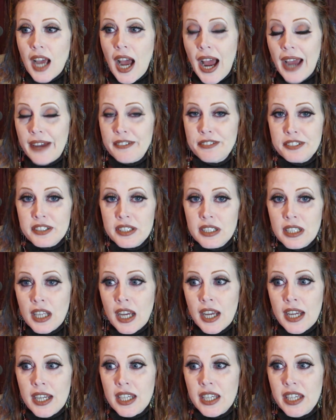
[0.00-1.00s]
I feel
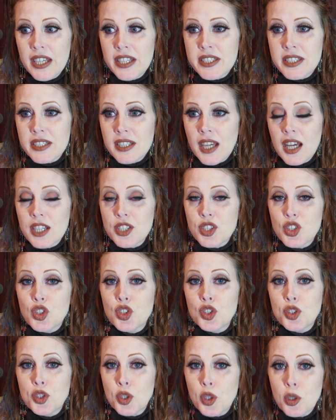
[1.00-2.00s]
like it's a
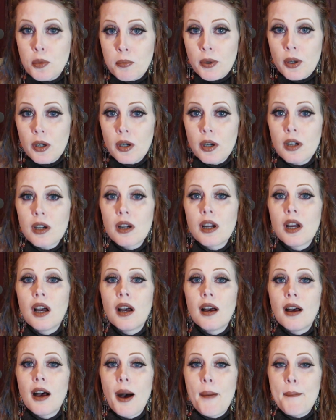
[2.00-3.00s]
super
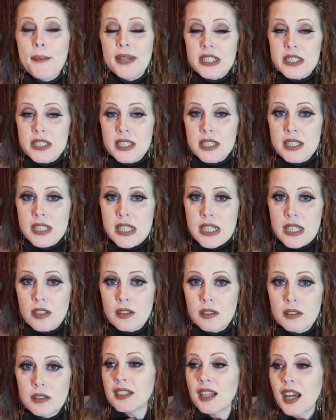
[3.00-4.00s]
amazing deal.